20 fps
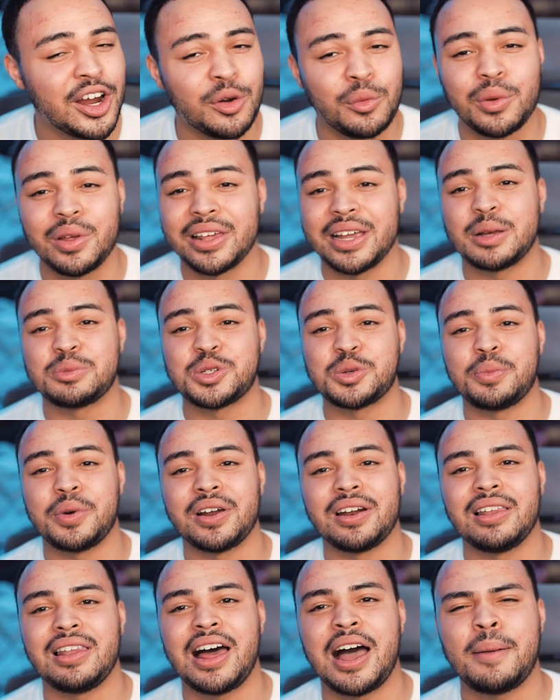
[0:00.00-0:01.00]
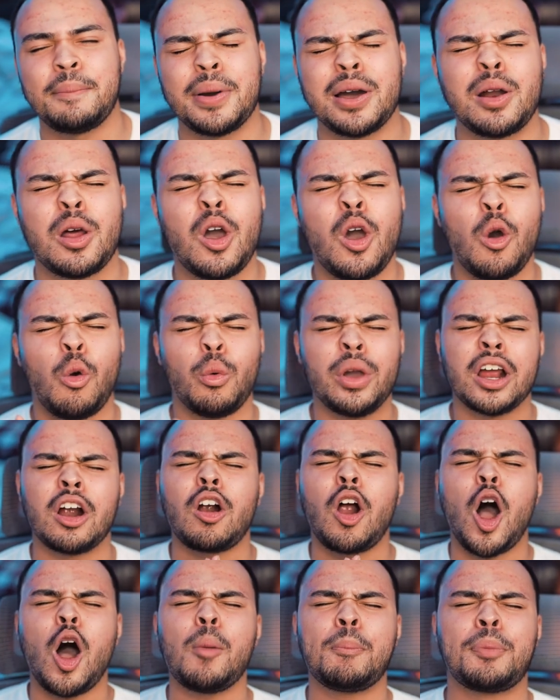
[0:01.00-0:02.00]
It really helps support a lot. But we
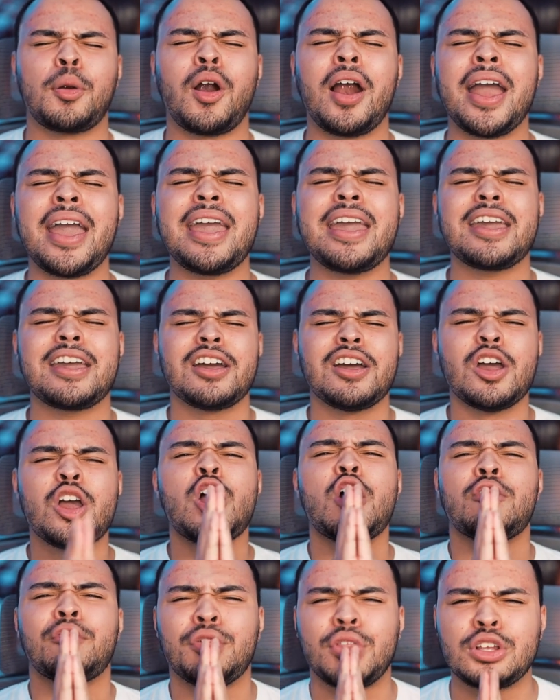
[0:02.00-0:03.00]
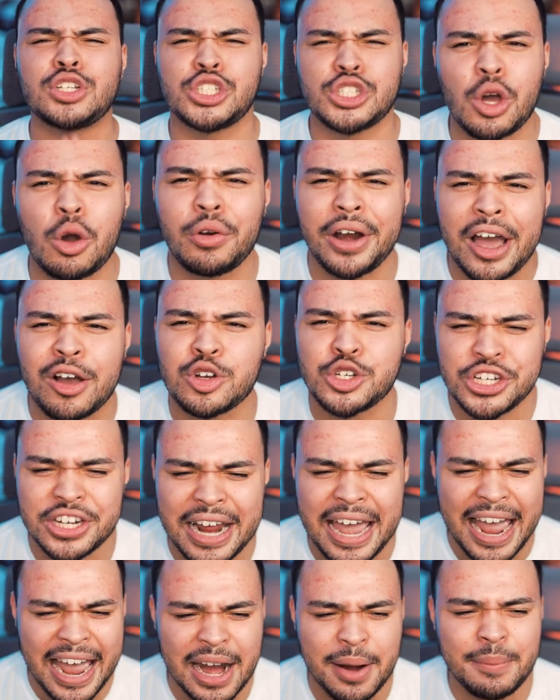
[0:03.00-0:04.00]
are all praying for the Stone
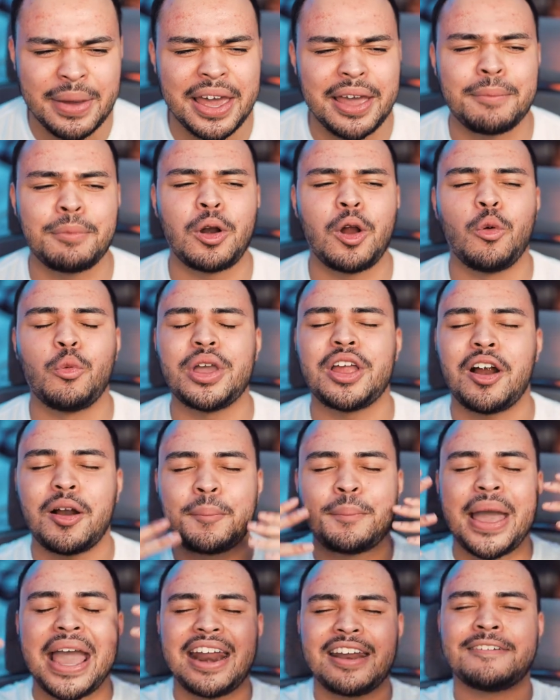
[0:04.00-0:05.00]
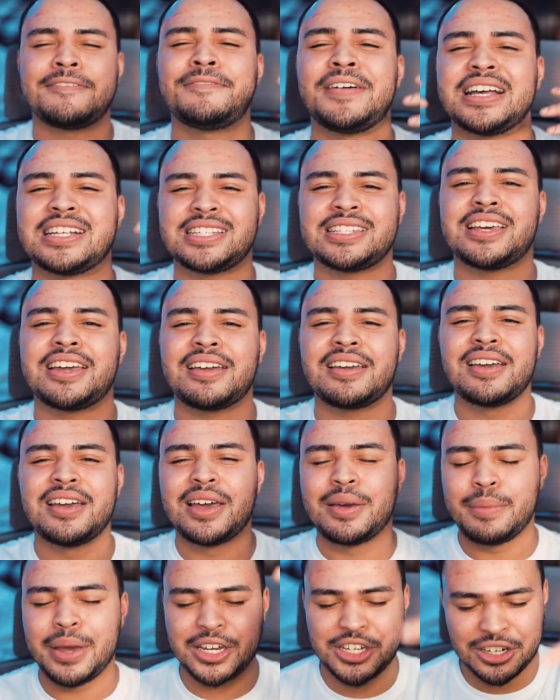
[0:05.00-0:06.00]
Ocean anime, bro. We are manifesting.
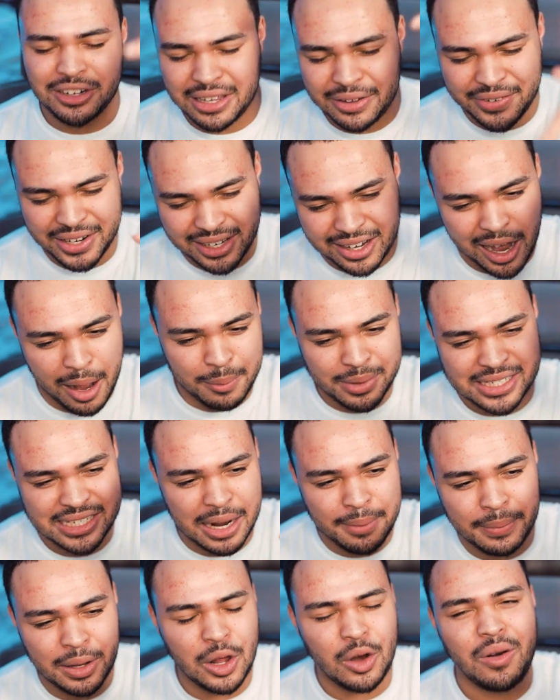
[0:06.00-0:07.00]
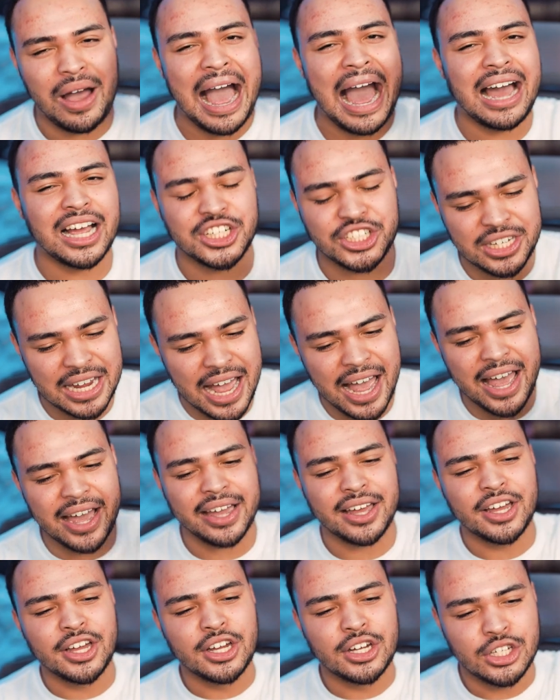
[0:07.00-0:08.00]
Make sure to leave in the comments down below,
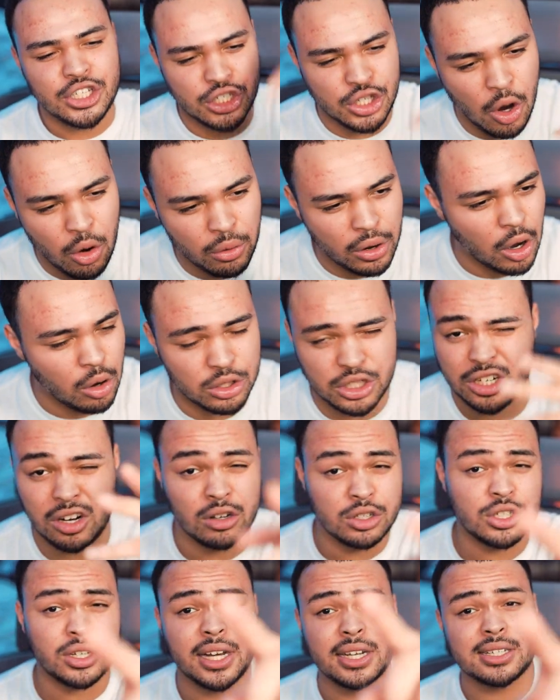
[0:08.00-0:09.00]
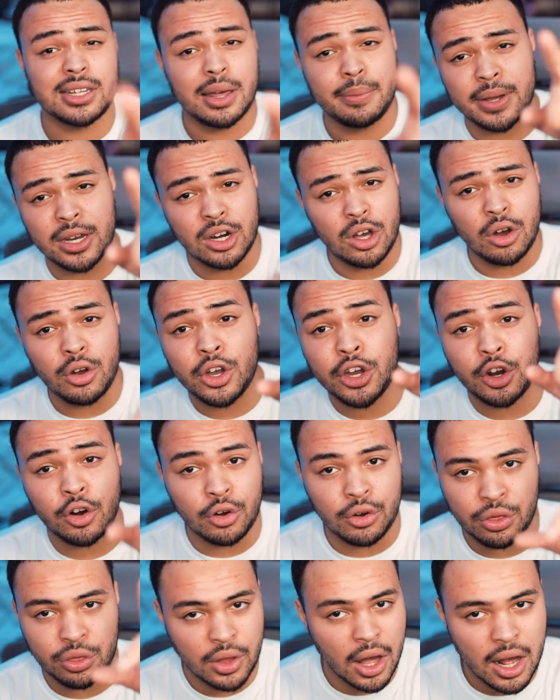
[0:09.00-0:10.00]
hashtag Stone Ocean. Also, guys, let me know
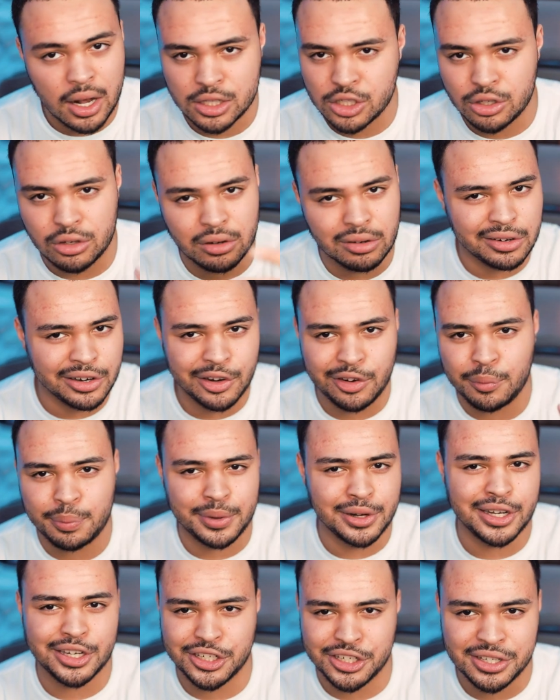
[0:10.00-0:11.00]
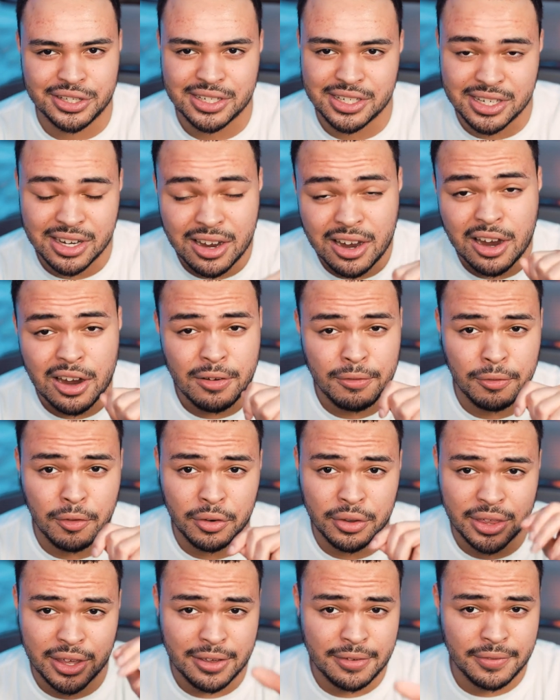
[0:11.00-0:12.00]
your thoughts or your predictions
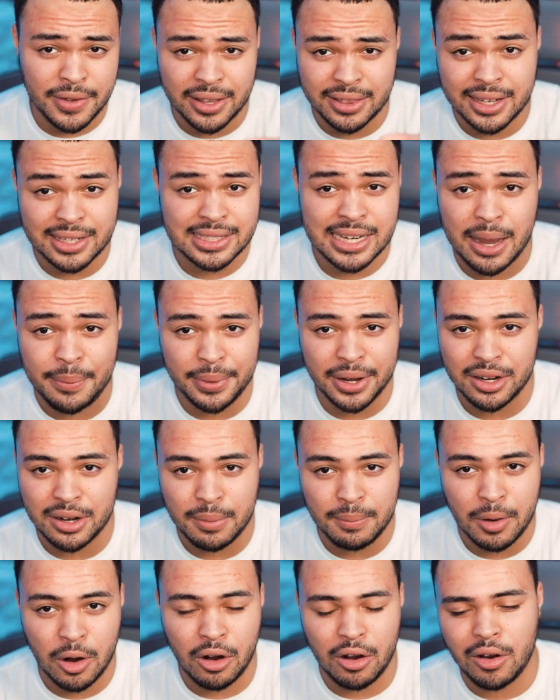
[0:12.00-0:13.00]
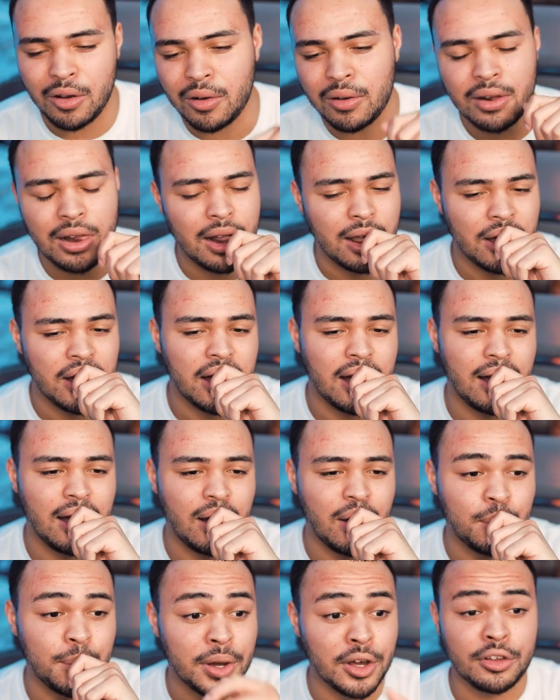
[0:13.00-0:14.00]
for the event that's happening tomorrow.
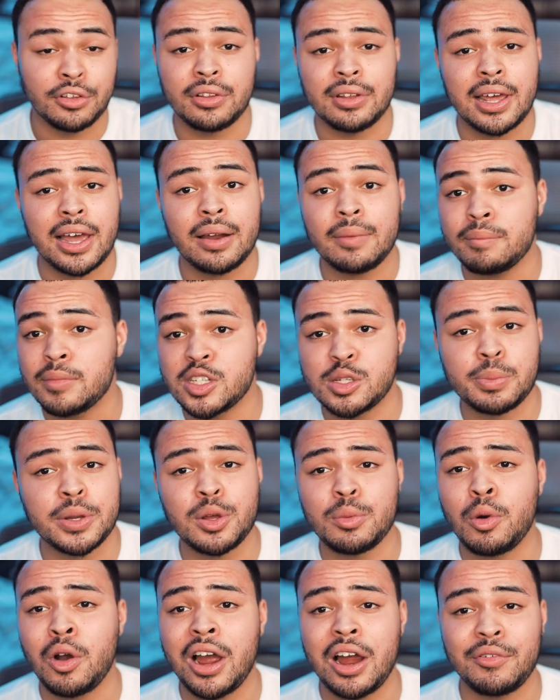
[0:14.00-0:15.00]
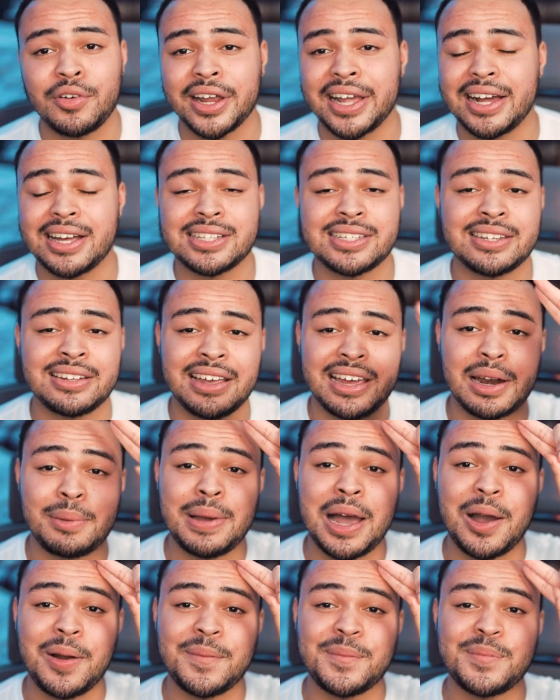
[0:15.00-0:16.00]
Um, but other than that, it's been your boy Ivor, guys, and
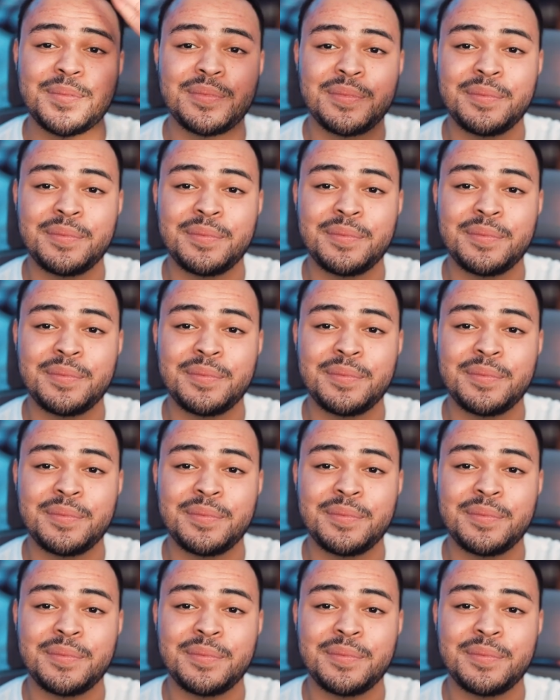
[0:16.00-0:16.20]
I'm out.